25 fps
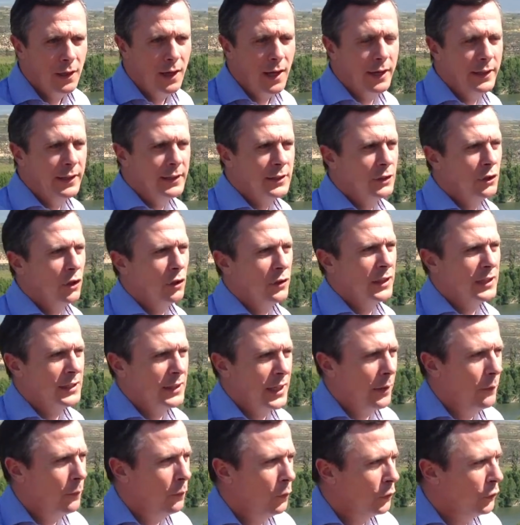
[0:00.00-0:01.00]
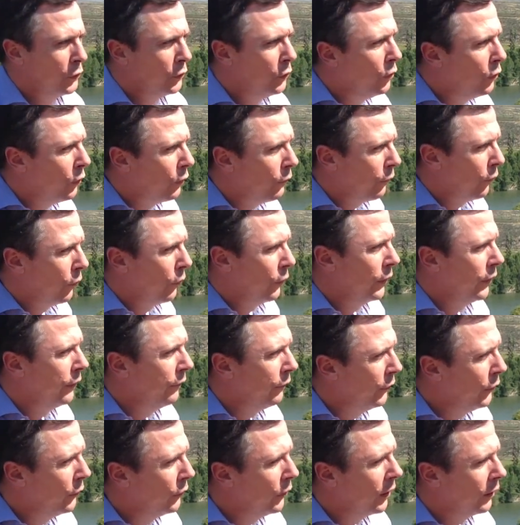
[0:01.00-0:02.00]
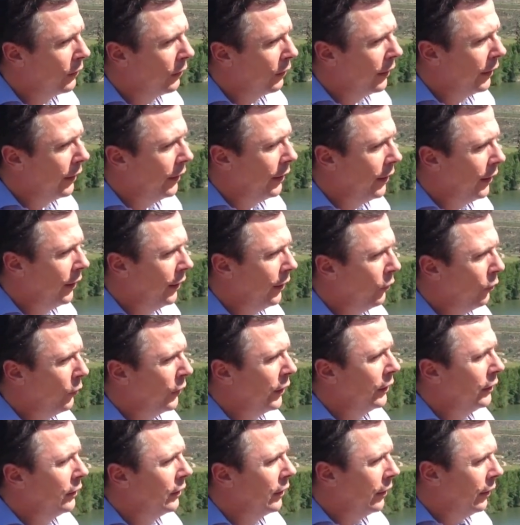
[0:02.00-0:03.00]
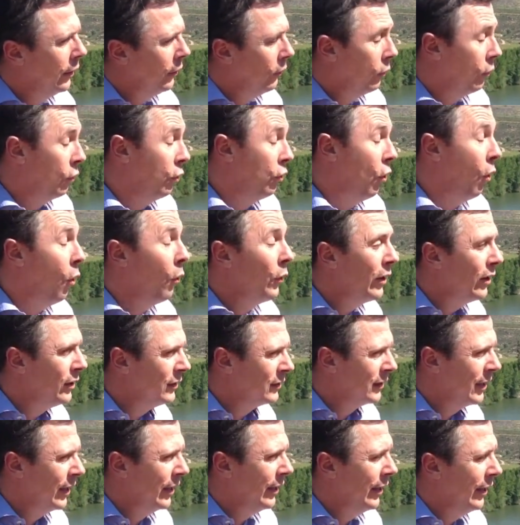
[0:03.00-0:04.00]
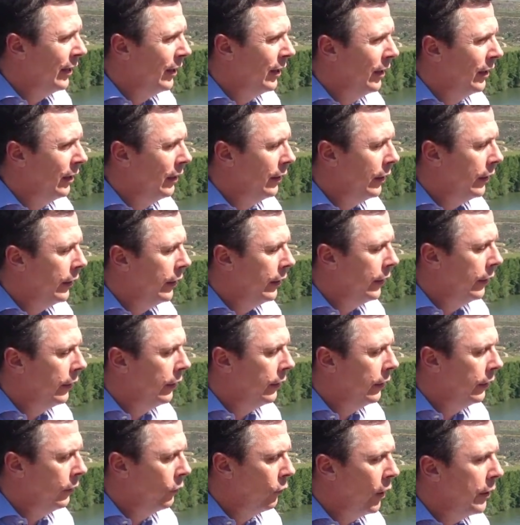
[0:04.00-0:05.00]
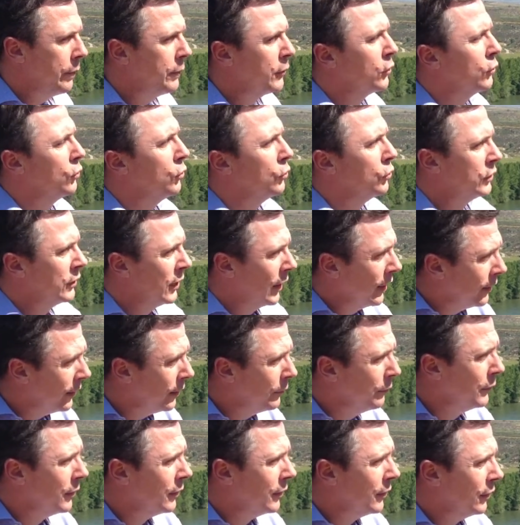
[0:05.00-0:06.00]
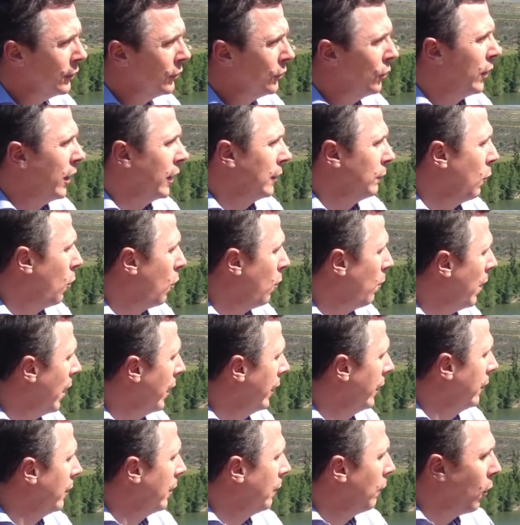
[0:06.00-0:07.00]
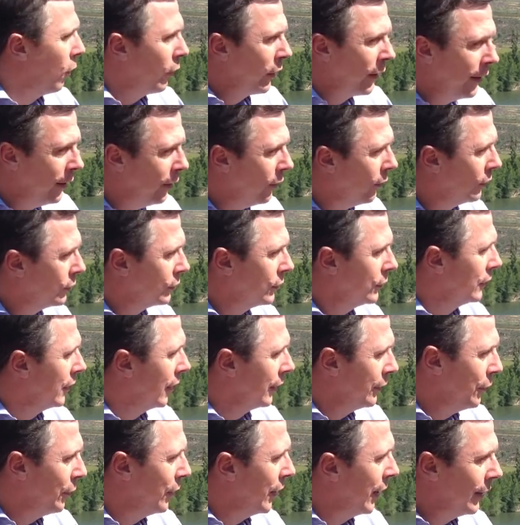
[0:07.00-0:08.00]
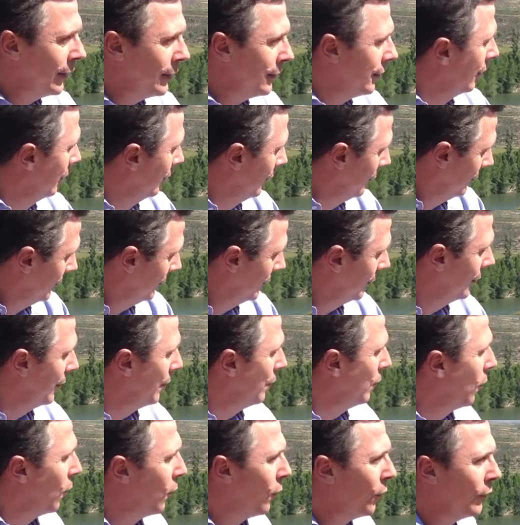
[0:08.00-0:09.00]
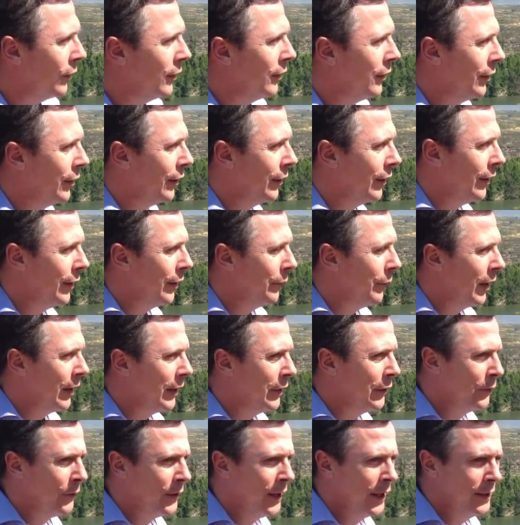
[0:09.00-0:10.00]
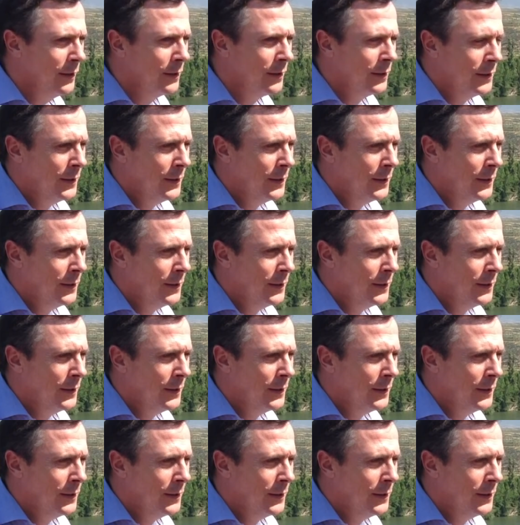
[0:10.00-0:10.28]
and it's not the same what you look for if you are looking or growing grapes to sell them to get more money. The more kilos that you get, the more money you get,